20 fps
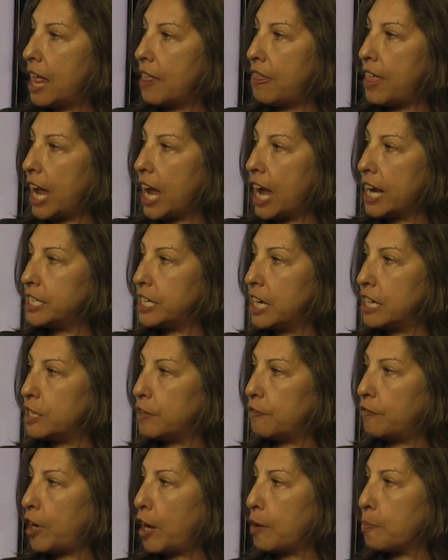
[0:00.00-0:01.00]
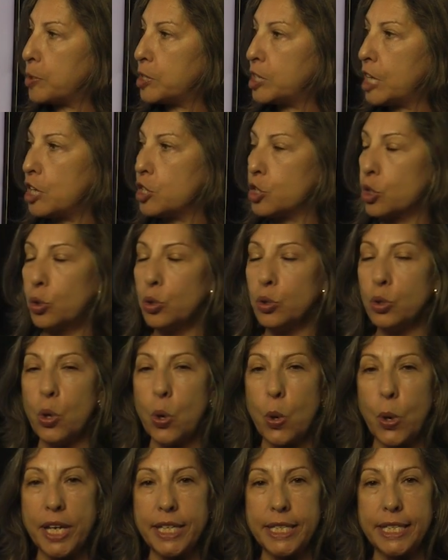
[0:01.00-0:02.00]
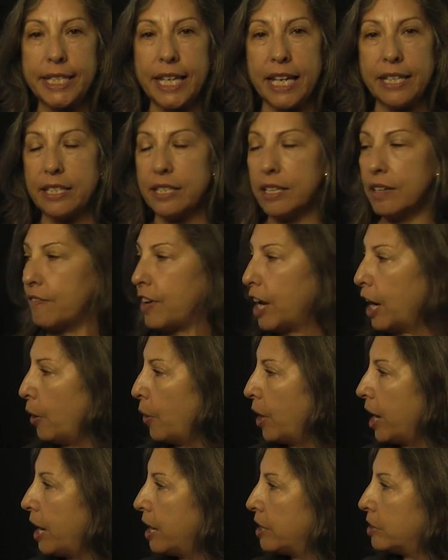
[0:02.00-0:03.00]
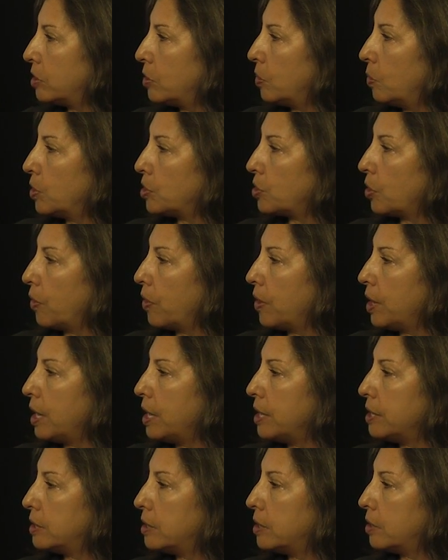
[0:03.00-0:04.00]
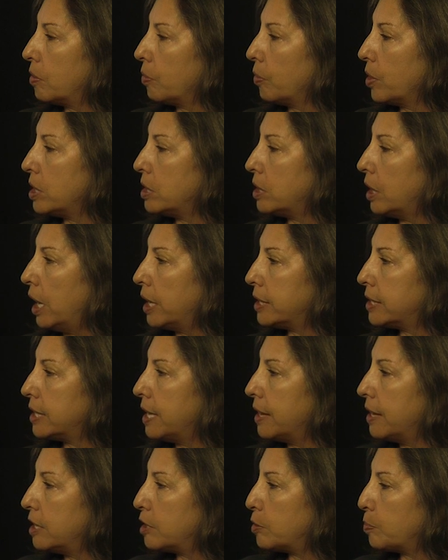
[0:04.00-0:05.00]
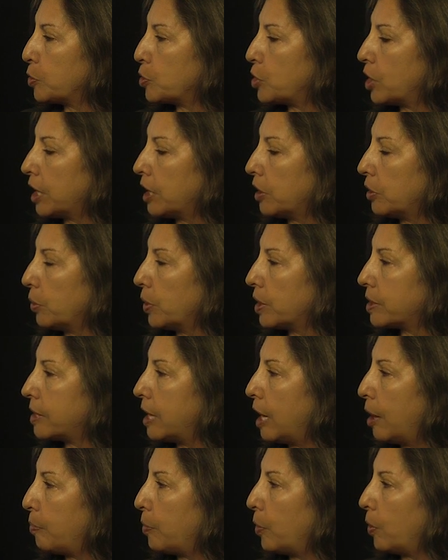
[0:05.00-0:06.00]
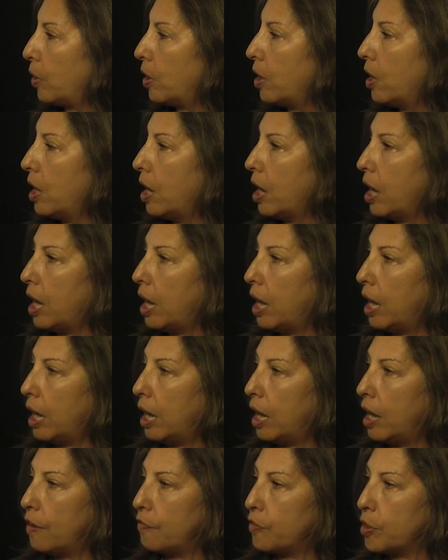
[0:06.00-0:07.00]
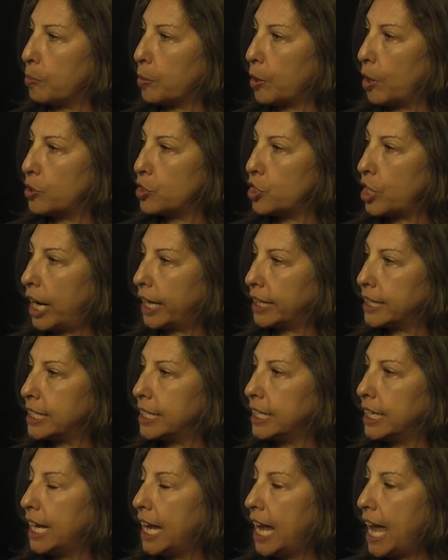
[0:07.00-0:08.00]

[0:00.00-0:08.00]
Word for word: They identify potential noise-sensitive areas, which are these three dots in this particular example uh, of the project,